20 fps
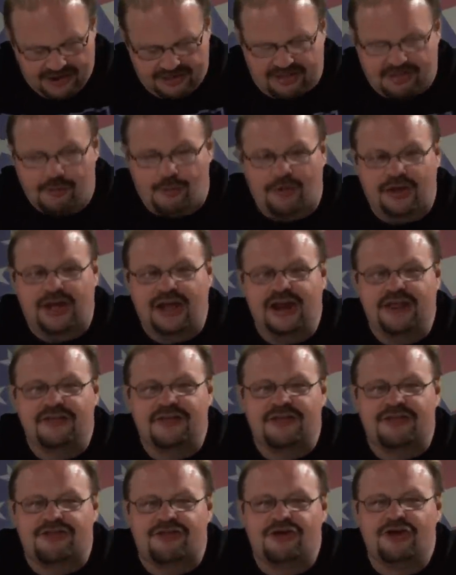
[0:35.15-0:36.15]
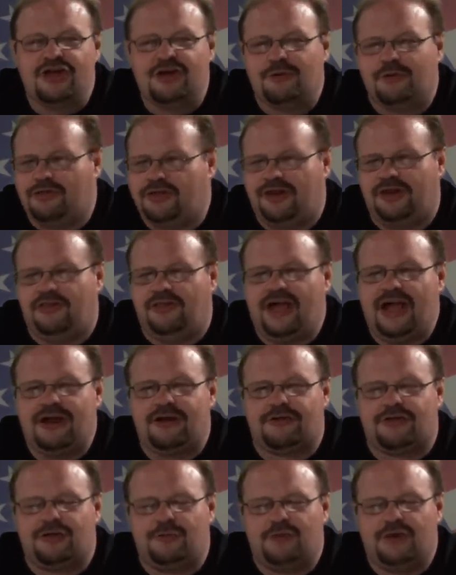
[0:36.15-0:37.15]
So we're getting this to you a little
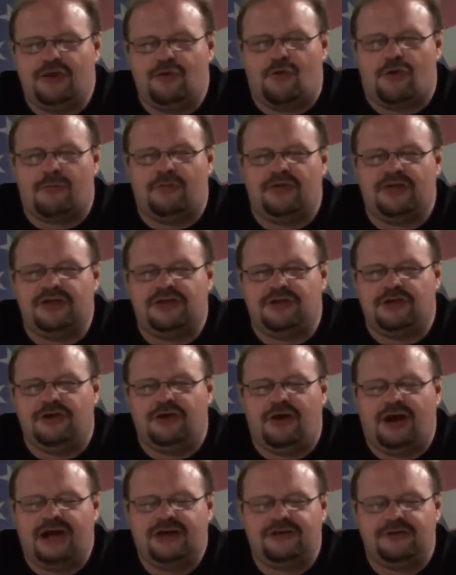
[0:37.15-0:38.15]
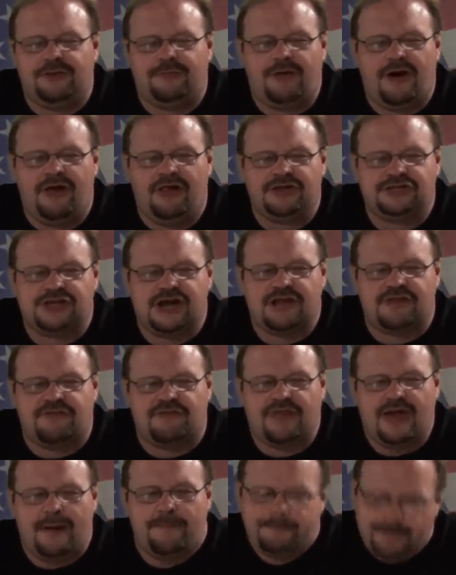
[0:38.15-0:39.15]
later than we normally do. I do apologize
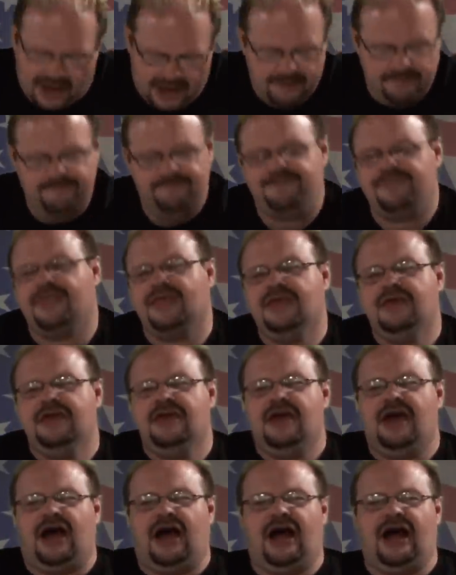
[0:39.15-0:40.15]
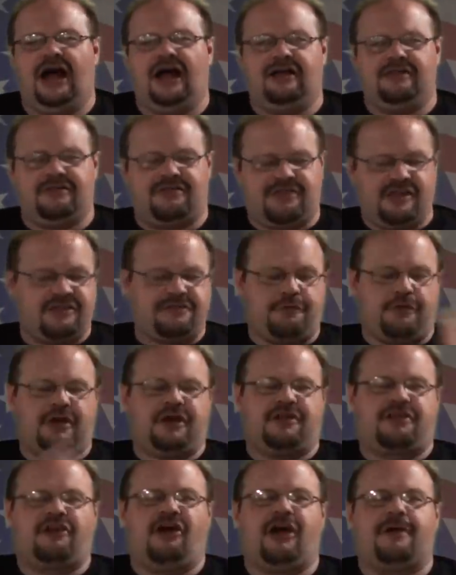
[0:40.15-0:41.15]
for that. But since we're
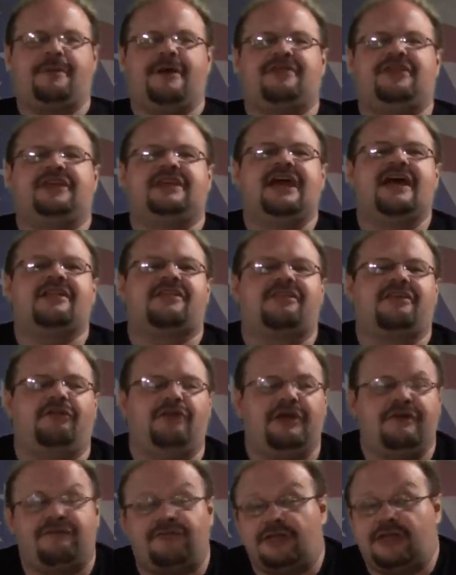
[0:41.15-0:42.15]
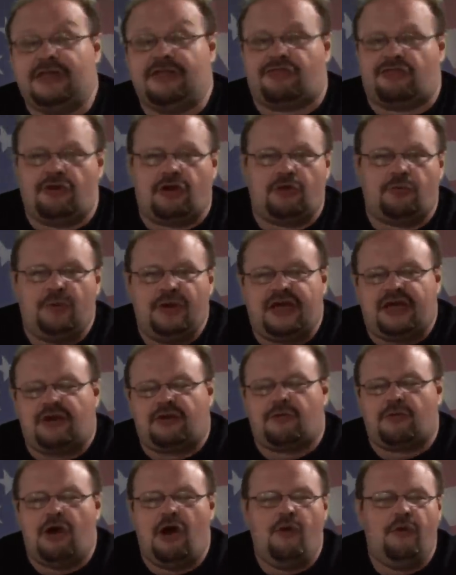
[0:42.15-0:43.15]
going to talk about the debt ceiling for the third week in
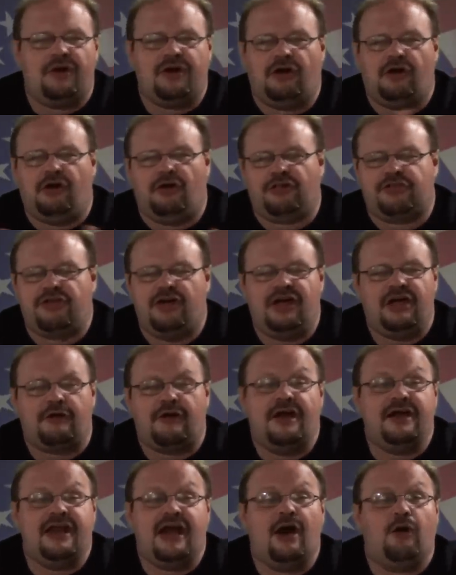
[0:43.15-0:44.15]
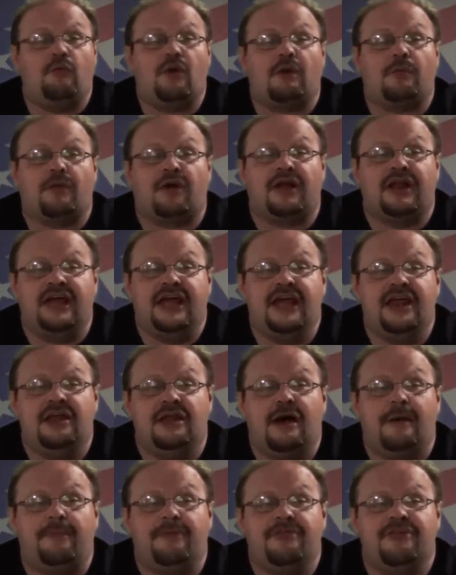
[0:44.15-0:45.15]
a row, and I'll tell you right now where we're going to
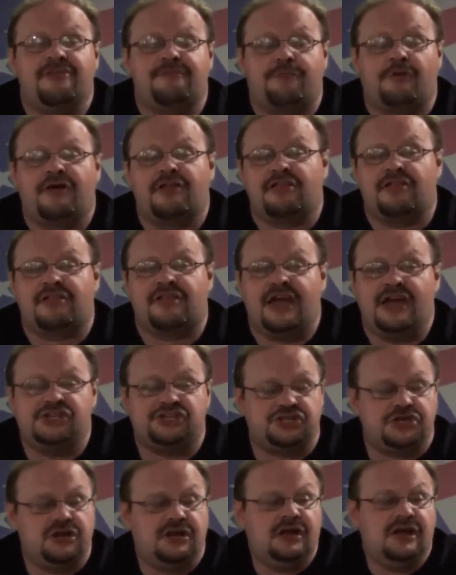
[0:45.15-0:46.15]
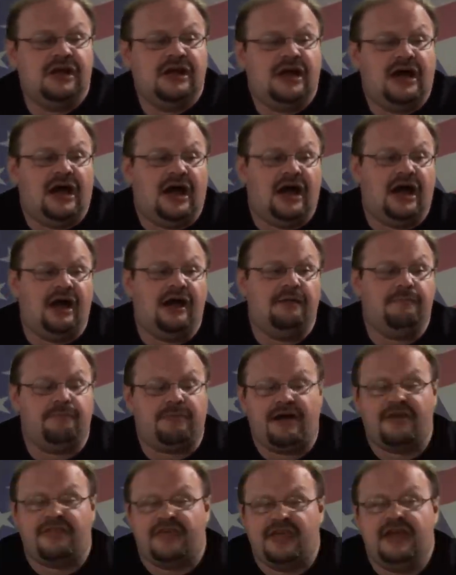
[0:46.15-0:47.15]
end up in this presentation.
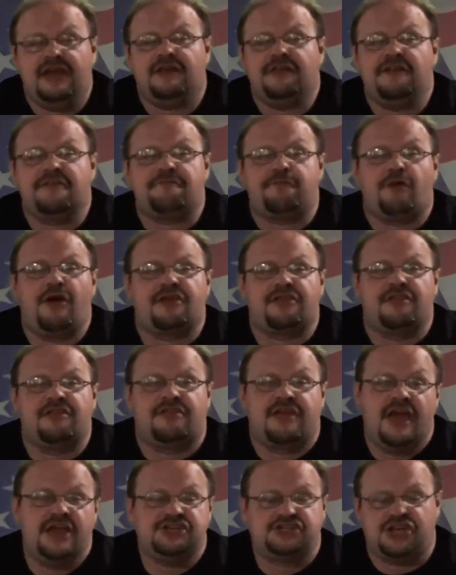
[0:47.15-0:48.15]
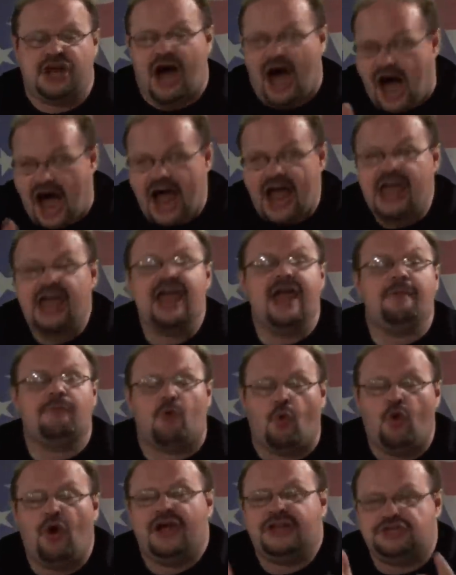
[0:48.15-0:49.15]
By the end of this presentation, I
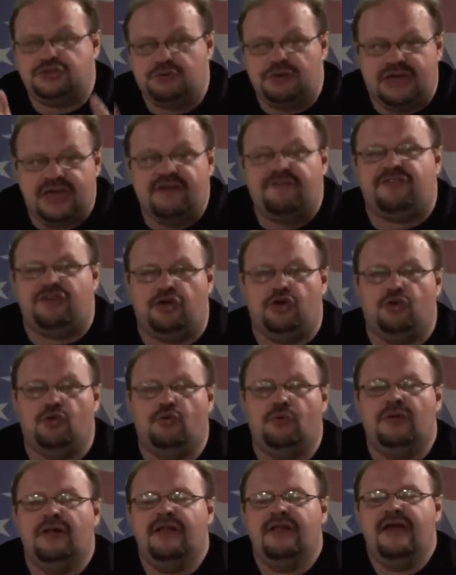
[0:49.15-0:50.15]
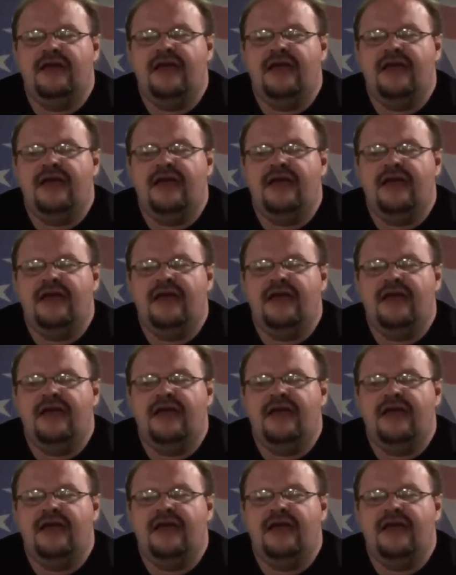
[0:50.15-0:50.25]
am going to give you